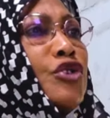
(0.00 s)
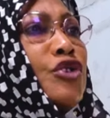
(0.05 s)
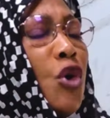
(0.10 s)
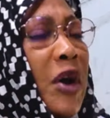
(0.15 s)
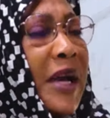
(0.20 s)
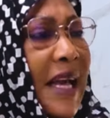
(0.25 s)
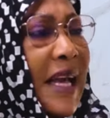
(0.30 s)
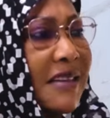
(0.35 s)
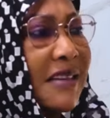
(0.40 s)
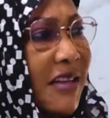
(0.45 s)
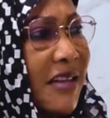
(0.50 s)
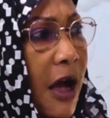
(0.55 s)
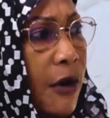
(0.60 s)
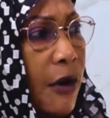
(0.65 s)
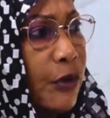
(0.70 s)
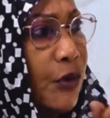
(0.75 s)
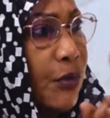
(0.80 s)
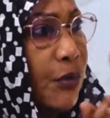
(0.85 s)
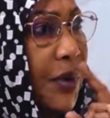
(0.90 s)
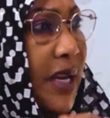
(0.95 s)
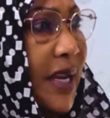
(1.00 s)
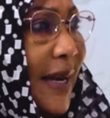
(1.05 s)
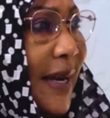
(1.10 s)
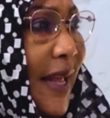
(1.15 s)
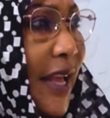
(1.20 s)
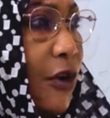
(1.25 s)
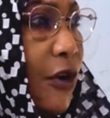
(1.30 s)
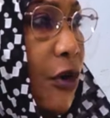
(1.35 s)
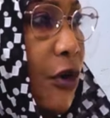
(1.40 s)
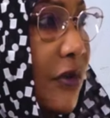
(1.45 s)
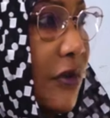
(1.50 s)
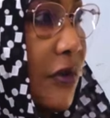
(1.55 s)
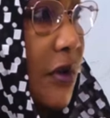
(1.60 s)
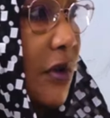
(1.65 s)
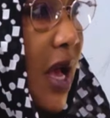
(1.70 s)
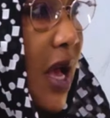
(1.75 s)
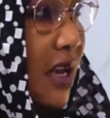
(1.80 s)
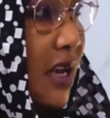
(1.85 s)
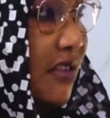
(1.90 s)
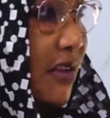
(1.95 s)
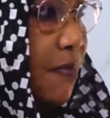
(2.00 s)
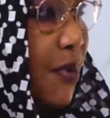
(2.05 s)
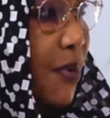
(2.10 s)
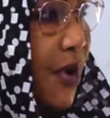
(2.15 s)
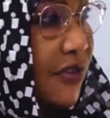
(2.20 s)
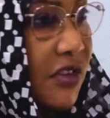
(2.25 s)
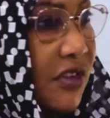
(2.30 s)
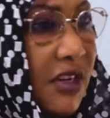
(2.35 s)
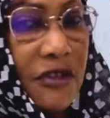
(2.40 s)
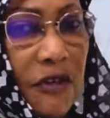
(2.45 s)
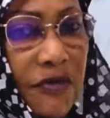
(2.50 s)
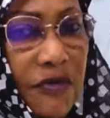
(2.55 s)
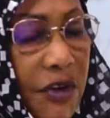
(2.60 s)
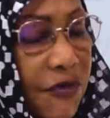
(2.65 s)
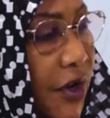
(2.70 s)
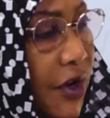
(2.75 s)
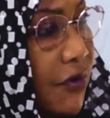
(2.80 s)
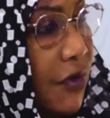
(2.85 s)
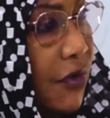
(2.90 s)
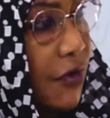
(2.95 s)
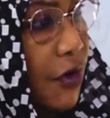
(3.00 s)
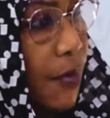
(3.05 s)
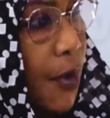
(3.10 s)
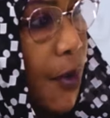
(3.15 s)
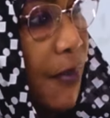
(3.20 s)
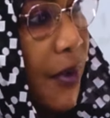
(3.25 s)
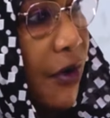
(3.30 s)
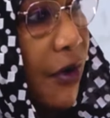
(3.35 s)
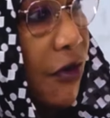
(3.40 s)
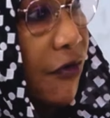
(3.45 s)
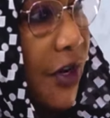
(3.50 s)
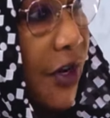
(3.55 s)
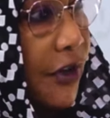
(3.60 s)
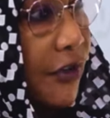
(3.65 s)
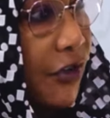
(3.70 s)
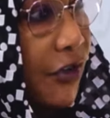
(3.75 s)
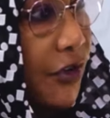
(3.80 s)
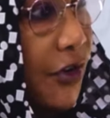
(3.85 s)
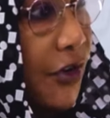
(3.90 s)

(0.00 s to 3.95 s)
your guest house be in Lagos as a president of the Federal Republic of Nigeria?